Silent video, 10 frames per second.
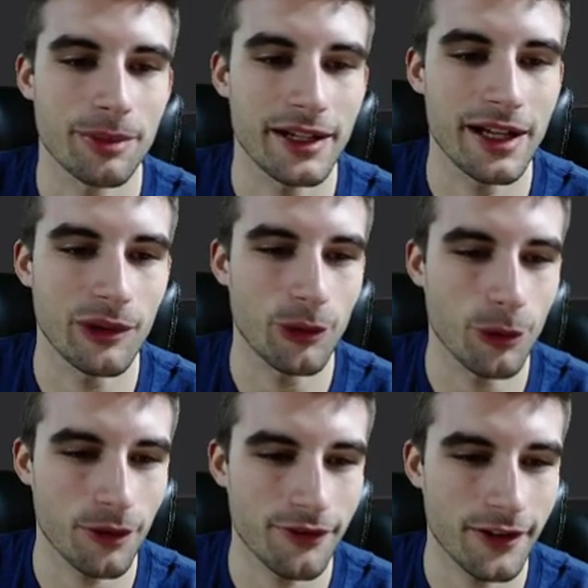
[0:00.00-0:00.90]
play Al
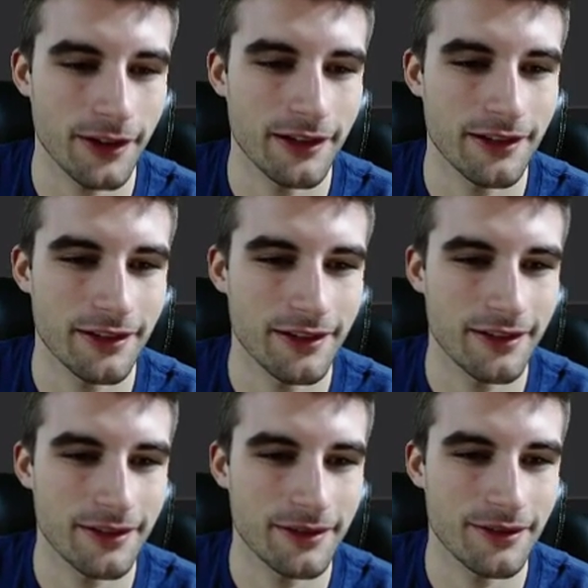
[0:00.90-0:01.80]
Horford
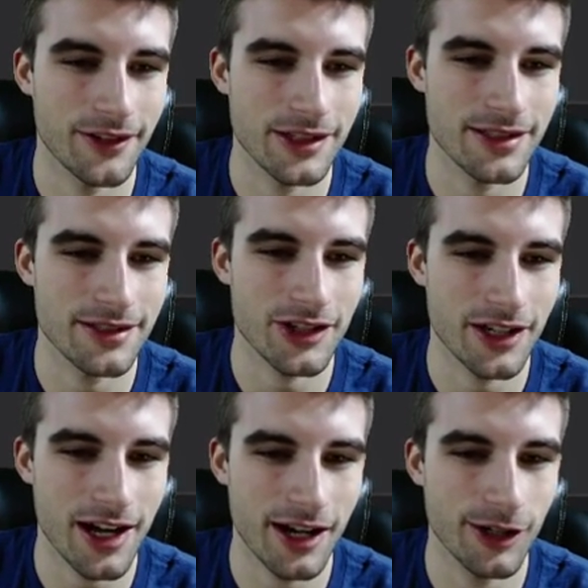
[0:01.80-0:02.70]
versus
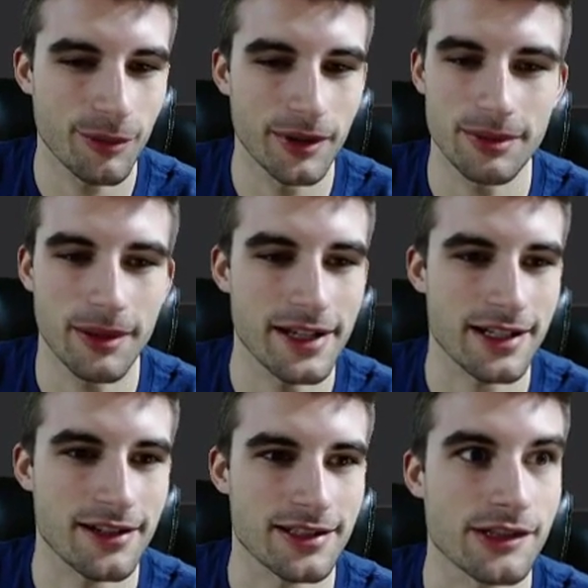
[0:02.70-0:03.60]
Chicago, but Tobias
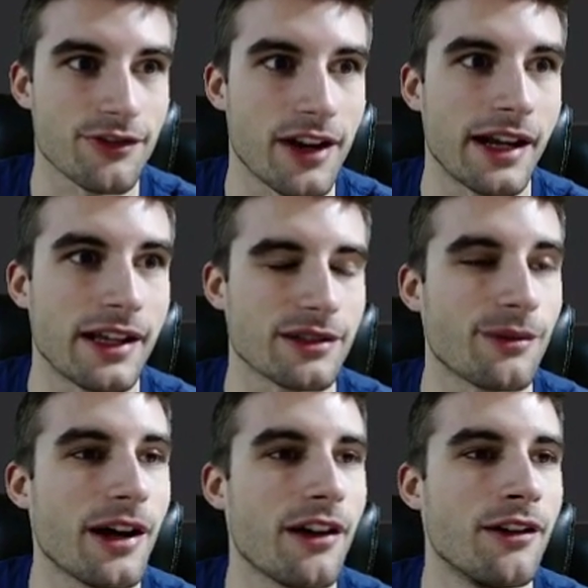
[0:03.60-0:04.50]
Harris is fine as
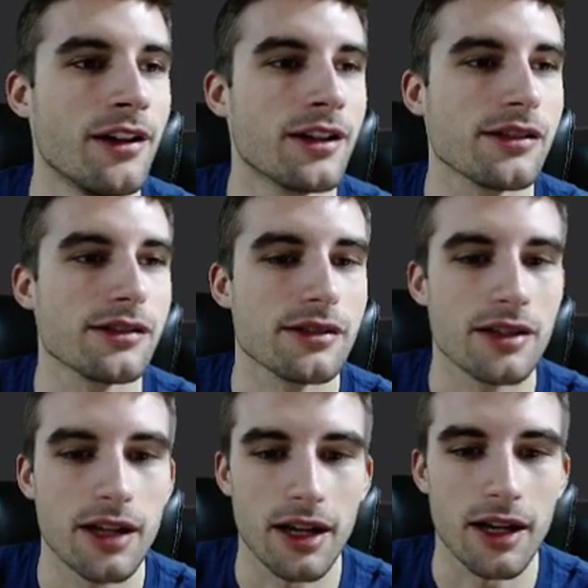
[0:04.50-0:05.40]
well.
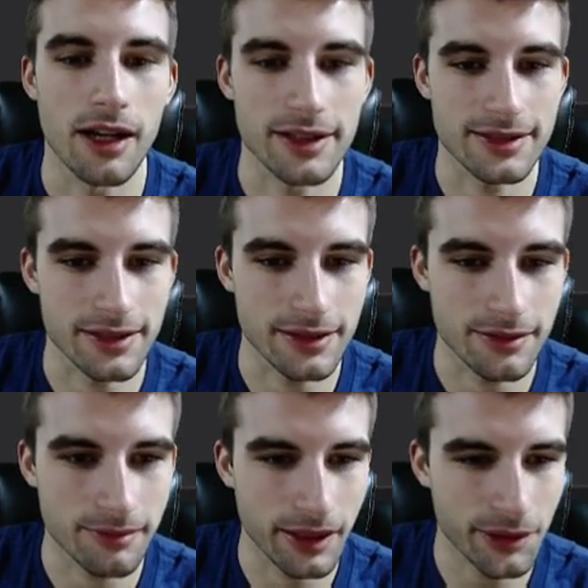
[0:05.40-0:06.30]
Let's see,
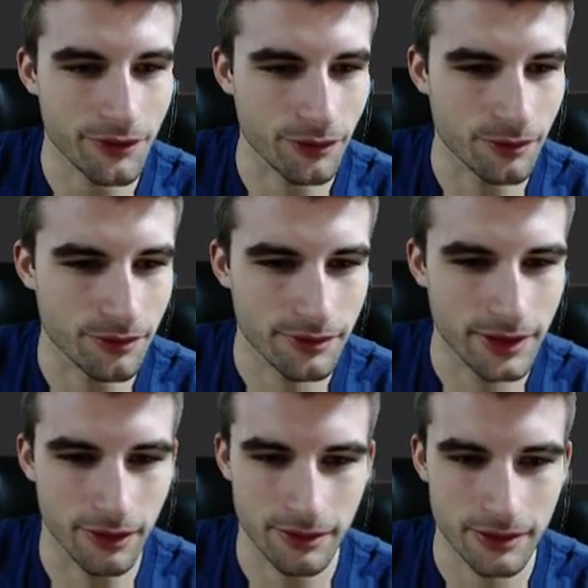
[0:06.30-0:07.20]

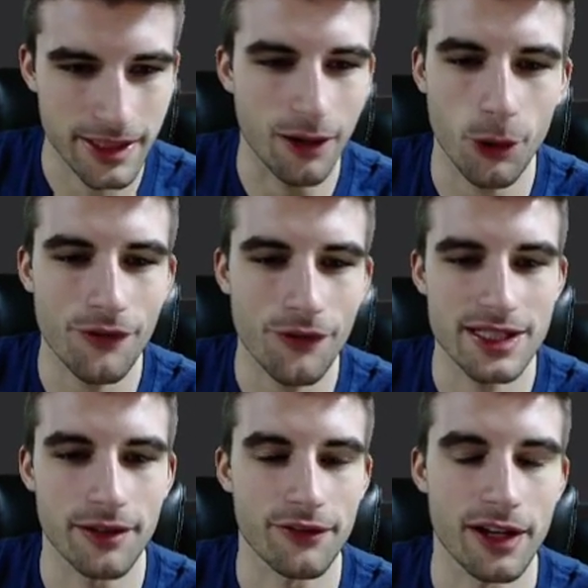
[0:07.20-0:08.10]
Horford's
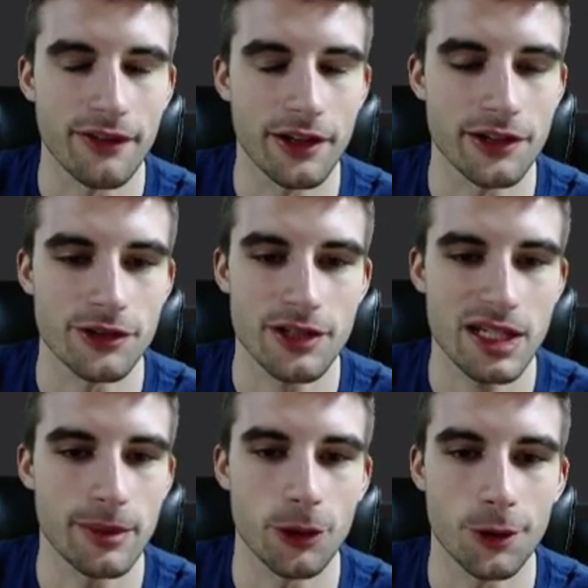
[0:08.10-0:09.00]
7,500, so just
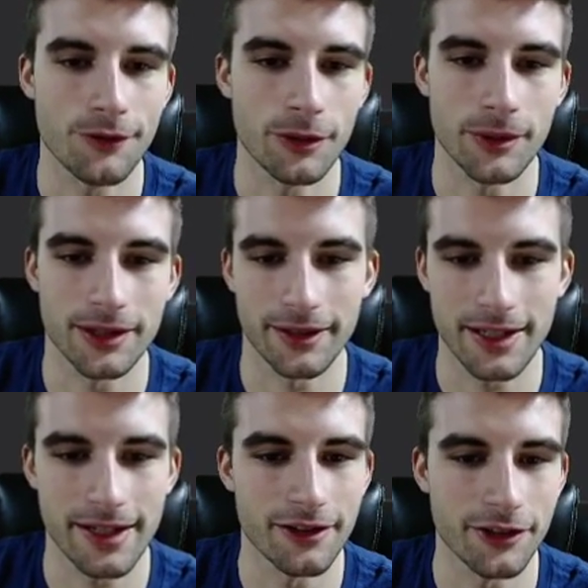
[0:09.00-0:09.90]
give me Horford with like an
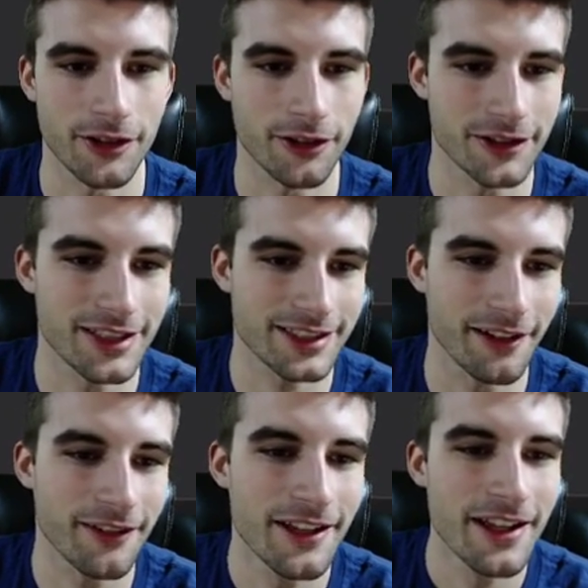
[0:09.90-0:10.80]
$800
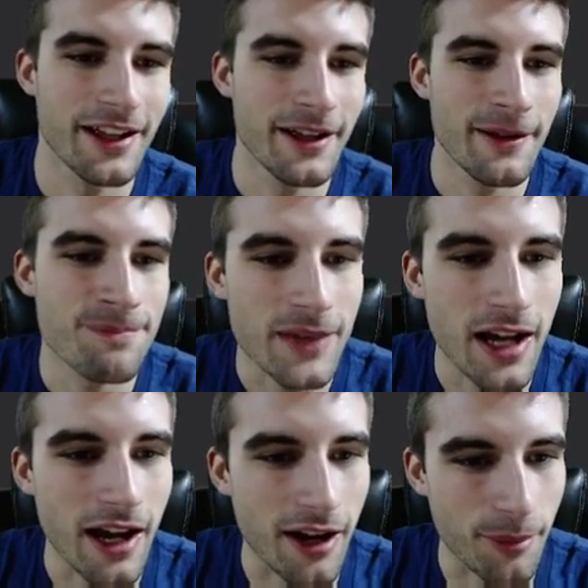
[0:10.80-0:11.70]
discount,
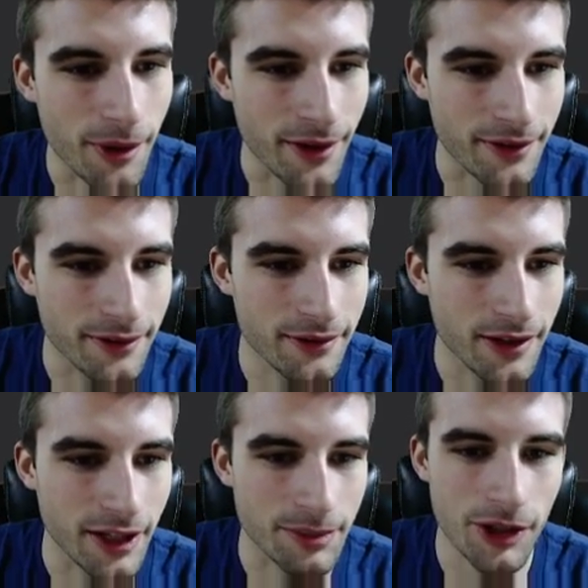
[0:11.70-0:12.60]
but
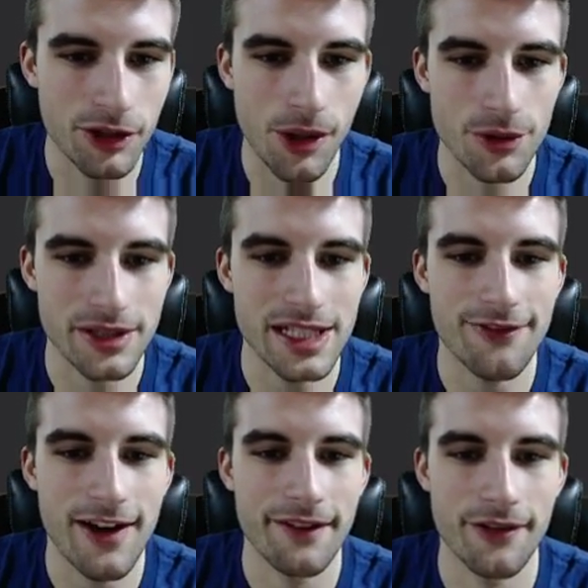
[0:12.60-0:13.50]
DeMar DeRozan, he's
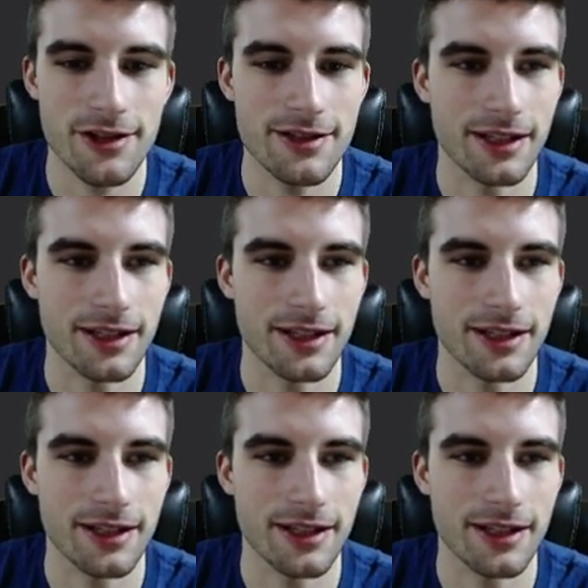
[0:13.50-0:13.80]
fine versus